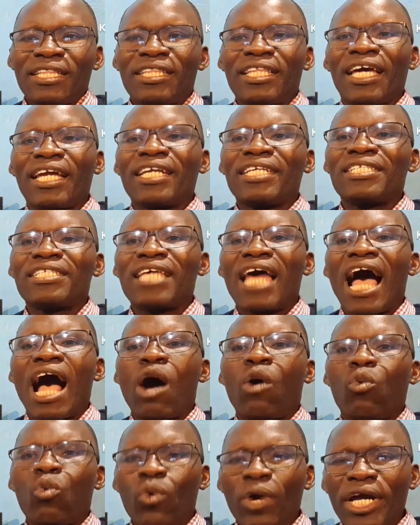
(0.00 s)
there is
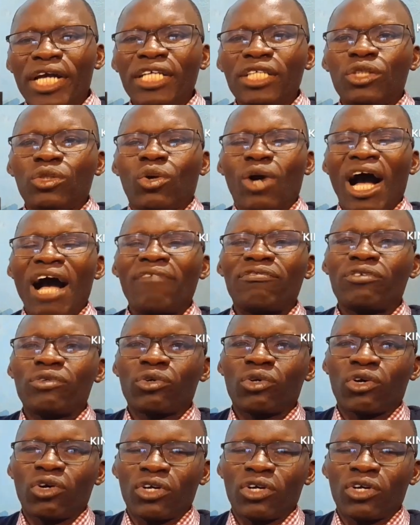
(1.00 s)
a way you have to